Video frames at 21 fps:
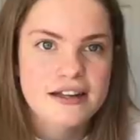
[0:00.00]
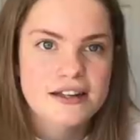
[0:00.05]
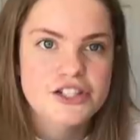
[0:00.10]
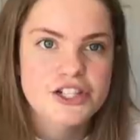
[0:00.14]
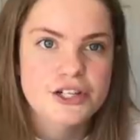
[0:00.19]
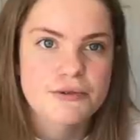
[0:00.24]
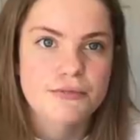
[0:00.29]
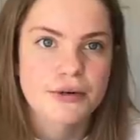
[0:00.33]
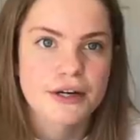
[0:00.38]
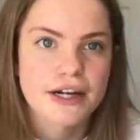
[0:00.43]

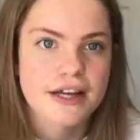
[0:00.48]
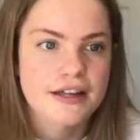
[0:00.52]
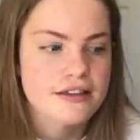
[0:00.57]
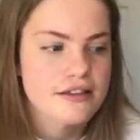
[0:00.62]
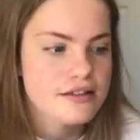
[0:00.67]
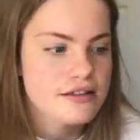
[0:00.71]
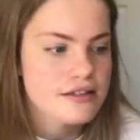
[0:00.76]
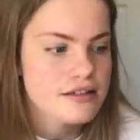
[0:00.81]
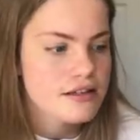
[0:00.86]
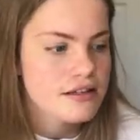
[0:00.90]
She
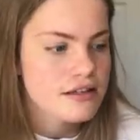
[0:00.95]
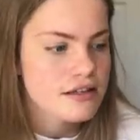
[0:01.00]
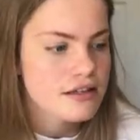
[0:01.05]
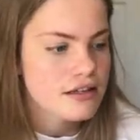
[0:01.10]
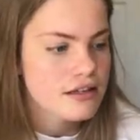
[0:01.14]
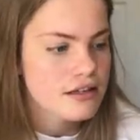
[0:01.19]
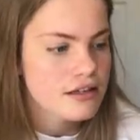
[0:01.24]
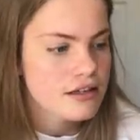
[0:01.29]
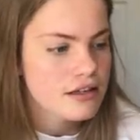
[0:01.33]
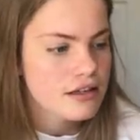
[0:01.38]
breathed.
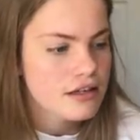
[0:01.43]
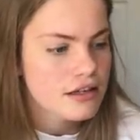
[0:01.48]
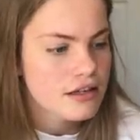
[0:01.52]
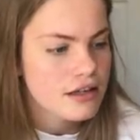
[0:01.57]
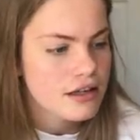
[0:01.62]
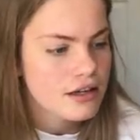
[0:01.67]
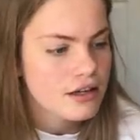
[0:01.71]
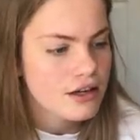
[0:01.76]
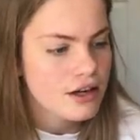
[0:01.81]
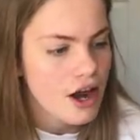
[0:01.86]

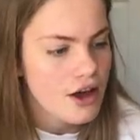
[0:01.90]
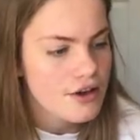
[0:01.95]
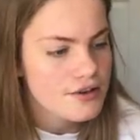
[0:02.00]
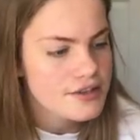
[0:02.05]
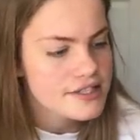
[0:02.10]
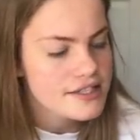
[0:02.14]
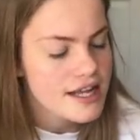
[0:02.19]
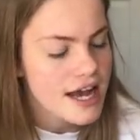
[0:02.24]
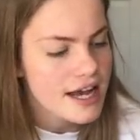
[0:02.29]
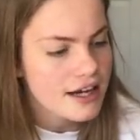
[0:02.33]

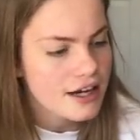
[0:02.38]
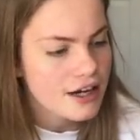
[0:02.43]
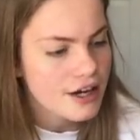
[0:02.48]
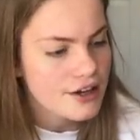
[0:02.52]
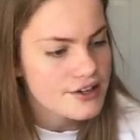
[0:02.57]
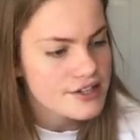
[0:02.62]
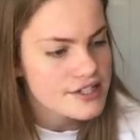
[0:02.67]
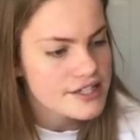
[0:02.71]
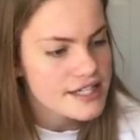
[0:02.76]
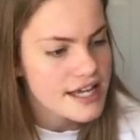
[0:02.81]
Closer and
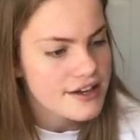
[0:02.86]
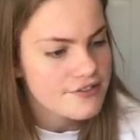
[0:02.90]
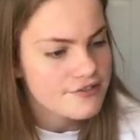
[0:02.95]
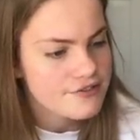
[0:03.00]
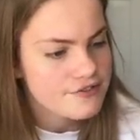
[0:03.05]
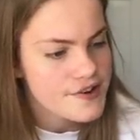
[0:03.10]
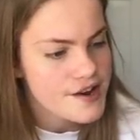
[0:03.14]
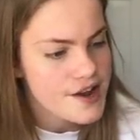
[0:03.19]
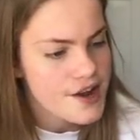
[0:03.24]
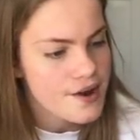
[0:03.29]
closer it
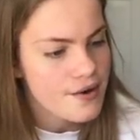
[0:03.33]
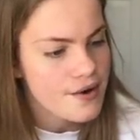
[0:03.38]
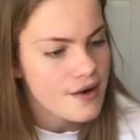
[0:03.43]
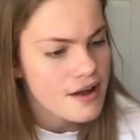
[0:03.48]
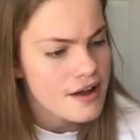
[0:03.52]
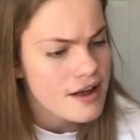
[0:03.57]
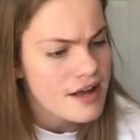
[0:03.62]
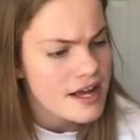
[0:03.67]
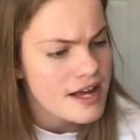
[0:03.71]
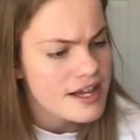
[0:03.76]
flew,
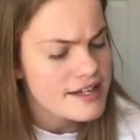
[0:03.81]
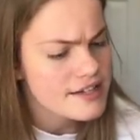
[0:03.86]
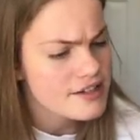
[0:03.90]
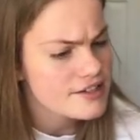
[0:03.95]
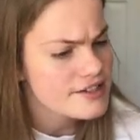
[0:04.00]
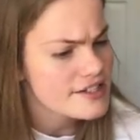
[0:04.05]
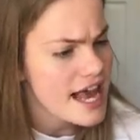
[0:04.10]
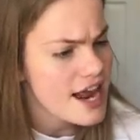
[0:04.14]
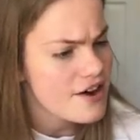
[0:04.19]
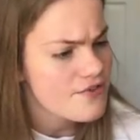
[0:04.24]
until
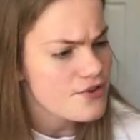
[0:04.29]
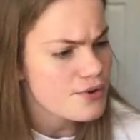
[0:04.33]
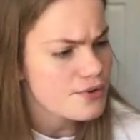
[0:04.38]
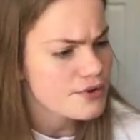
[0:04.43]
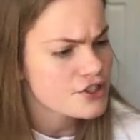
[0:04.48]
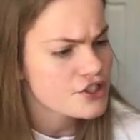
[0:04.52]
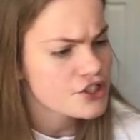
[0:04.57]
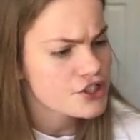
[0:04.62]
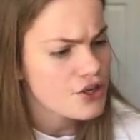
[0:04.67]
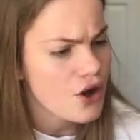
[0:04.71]
to
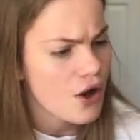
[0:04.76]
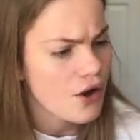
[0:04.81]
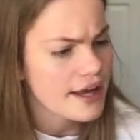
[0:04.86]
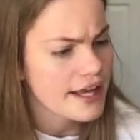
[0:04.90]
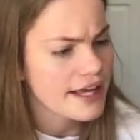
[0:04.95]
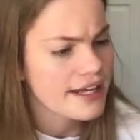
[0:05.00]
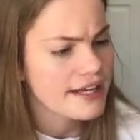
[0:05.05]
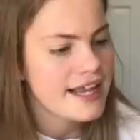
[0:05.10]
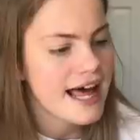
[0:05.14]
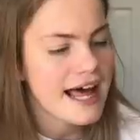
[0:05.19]
everyone's shock
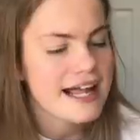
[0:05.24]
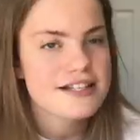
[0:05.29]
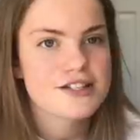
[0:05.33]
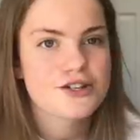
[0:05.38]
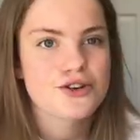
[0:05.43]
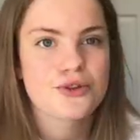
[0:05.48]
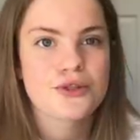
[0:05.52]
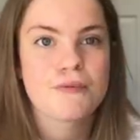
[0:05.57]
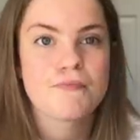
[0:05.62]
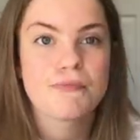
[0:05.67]
it
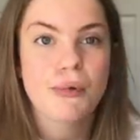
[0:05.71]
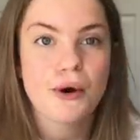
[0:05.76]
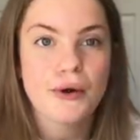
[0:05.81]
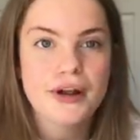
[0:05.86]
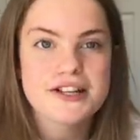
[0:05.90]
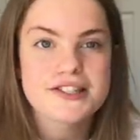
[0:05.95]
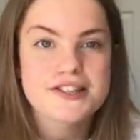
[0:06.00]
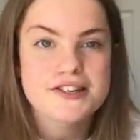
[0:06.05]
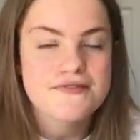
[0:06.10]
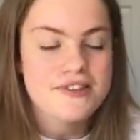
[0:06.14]
landed on the
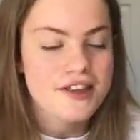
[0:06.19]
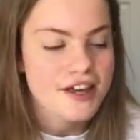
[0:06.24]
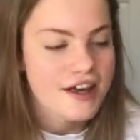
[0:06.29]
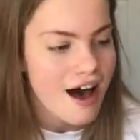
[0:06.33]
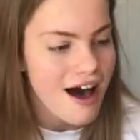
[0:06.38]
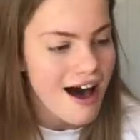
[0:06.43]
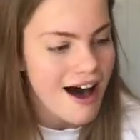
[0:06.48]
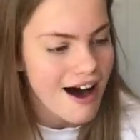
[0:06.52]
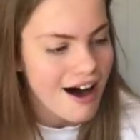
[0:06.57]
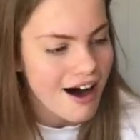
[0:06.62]
bonnet of the
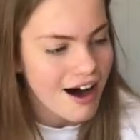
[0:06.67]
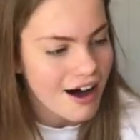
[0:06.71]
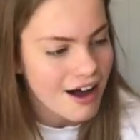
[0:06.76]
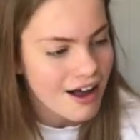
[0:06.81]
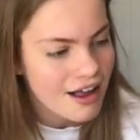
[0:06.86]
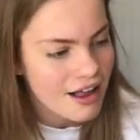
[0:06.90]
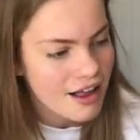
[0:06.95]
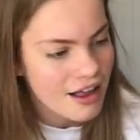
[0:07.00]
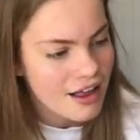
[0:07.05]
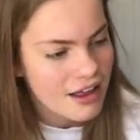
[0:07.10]
car.
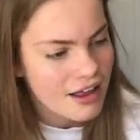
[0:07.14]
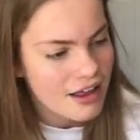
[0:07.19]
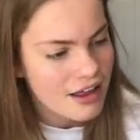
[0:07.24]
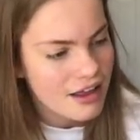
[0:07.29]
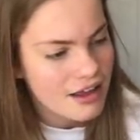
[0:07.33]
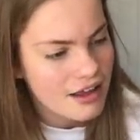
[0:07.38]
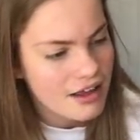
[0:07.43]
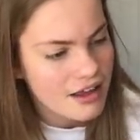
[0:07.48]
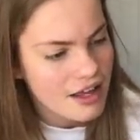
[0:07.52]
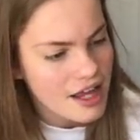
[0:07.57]

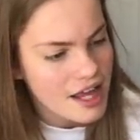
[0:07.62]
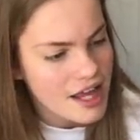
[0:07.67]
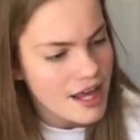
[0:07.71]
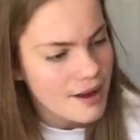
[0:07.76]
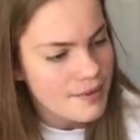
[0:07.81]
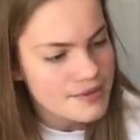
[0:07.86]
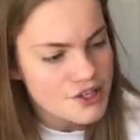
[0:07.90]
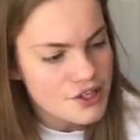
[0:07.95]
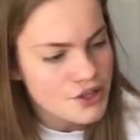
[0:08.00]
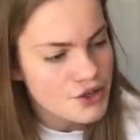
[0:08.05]
It
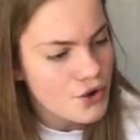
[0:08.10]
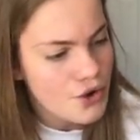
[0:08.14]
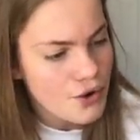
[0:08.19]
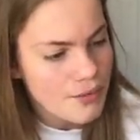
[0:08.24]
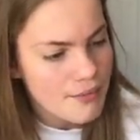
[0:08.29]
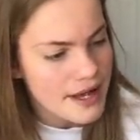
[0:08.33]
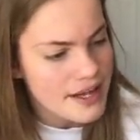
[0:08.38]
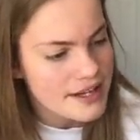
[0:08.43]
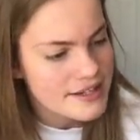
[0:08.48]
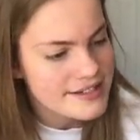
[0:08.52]
was
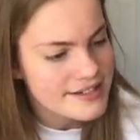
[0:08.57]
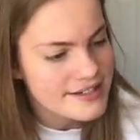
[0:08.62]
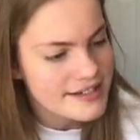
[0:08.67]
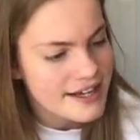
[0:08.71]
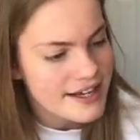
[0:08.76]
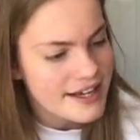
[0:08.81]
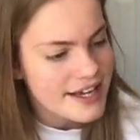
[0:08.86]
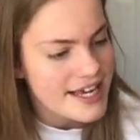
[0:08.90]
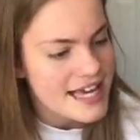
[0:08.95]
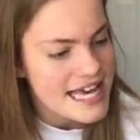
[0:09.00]
enormous,
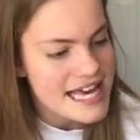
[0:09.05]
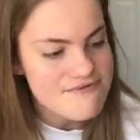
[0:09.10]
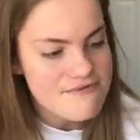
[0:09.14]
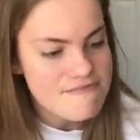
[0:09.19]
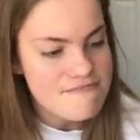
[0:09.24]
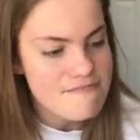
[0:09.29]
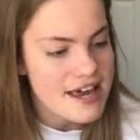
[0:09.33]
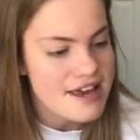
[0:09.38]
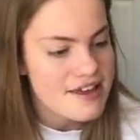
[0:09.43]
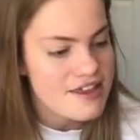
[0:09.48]

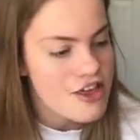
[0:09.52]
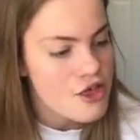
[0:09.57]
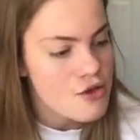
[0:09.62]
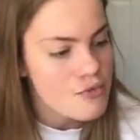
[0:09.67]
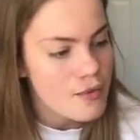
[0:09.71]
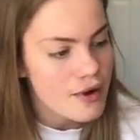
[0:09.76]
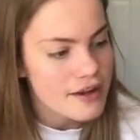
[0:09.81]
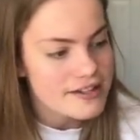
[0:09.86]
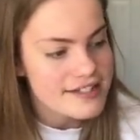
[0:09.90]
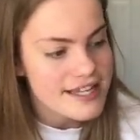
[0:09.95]
even bigger than the
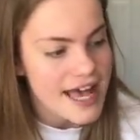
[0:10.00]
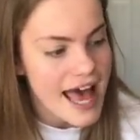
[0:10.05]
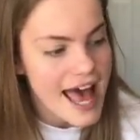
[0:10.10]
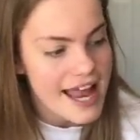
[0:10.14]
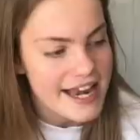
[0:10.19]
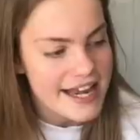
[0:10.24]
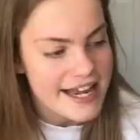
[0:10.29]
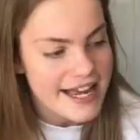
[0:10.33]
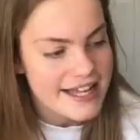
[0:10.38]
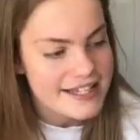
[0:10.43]
ones
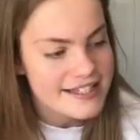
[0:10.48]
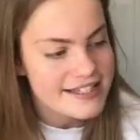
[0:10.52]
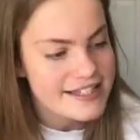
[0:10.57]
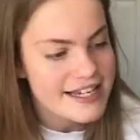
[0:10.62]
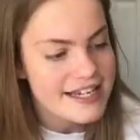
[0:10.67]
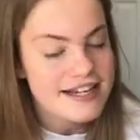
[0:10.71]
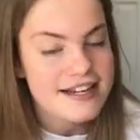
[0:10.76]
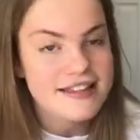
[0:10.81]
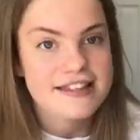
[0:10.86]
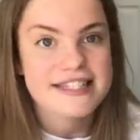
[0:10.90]
Hetty had
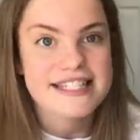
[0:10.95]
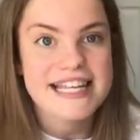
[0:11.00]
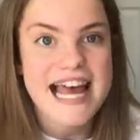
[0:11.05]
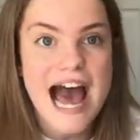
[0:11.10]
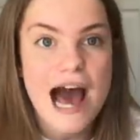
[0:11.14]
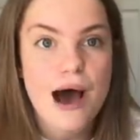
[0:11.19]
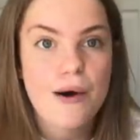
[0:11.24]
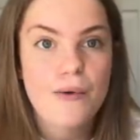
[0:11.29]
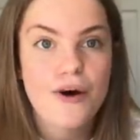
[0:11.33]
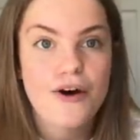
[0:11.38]
seen at the
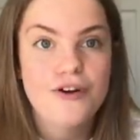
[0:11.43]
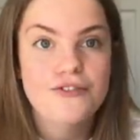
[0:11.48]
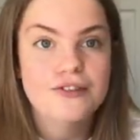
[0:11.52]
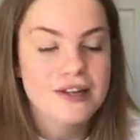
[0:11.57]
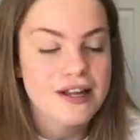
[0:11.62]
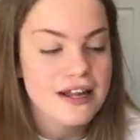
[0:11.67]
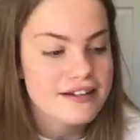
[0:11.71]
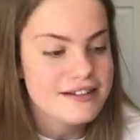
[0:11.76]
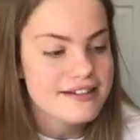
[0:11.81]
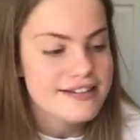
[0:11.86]
Tower of
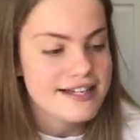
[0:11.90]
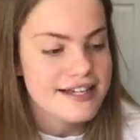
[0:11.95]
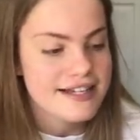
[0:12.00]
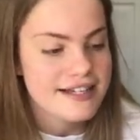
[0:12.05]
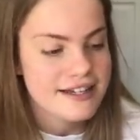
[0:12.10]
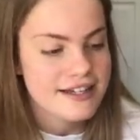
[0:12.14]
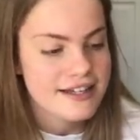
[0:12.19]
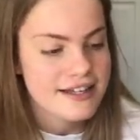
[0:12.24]
London.